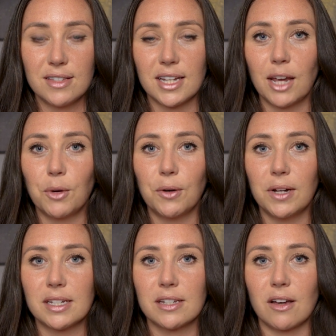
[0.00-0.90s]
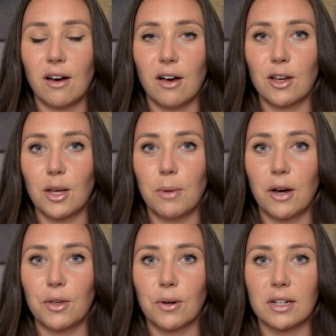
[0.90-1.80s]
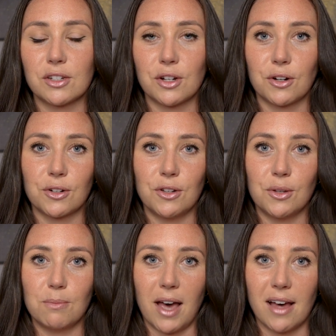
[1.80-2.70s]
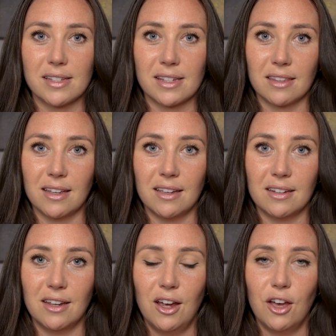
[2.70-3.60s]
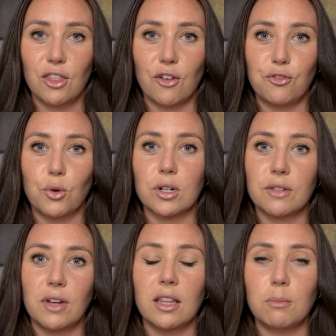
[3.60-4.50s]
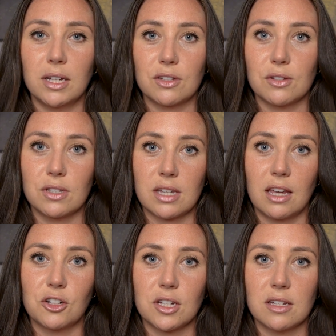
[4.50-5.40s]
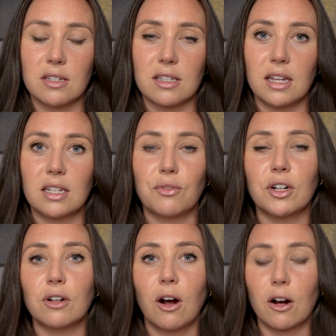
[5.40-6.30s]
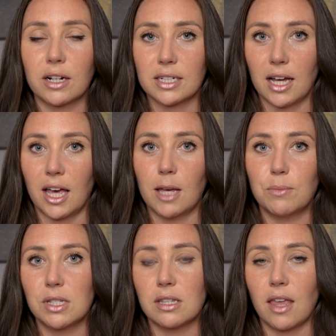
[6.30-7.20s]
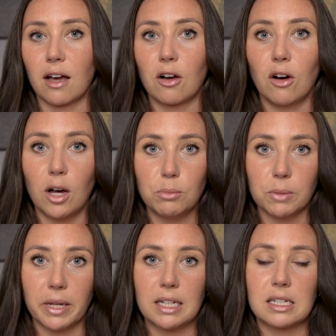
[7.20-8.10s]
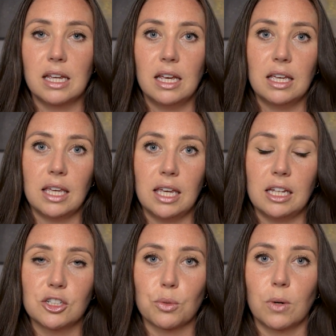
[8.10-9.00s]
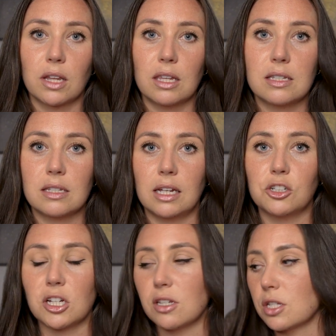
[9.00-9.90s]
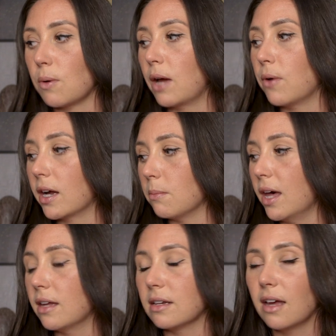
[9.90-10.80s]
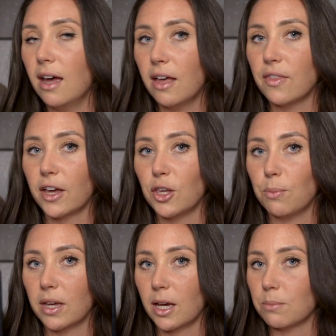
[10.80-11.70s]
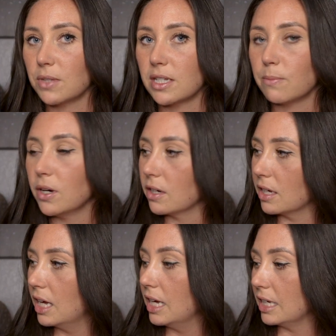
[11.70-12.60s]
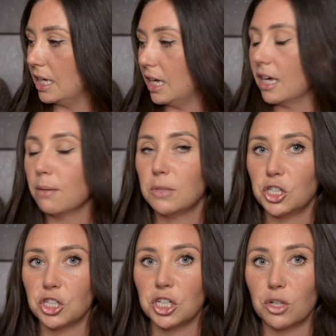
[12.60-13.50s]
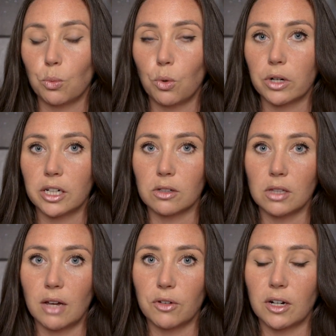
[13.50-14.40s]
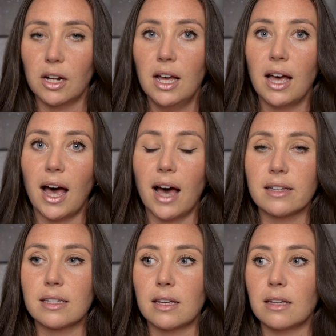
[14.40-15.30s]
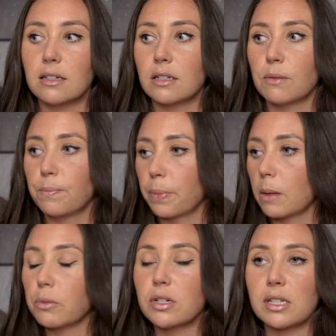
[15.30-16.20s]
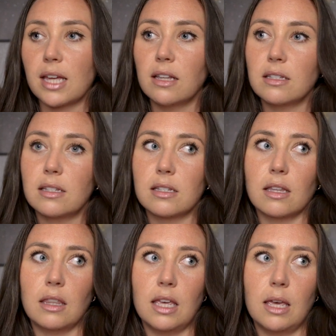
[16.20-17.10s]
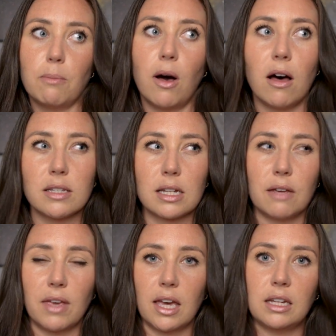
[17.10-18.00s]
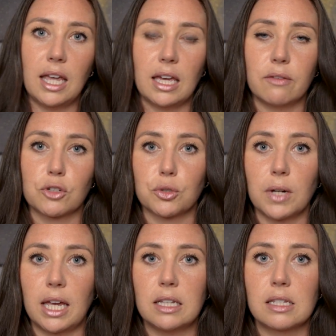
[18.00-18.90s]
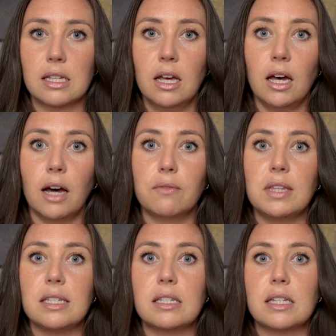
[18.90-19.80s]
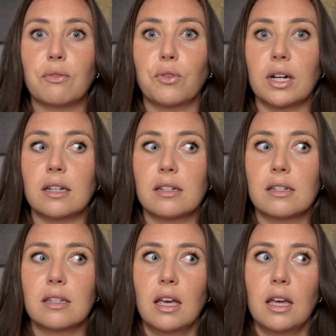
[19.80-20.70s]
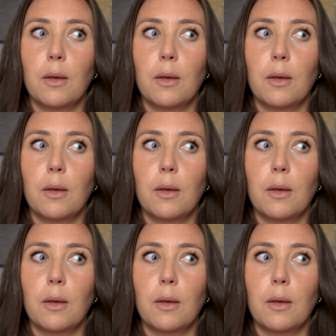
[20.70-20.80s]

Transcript: Today we're going to talk about your internal masculine, the four developmental stages and different archetypes that complement each one of these stages. So I recommend that you pick up this book, King, Magician, Warrior, Lover, as it presents the positive and negative traits of these different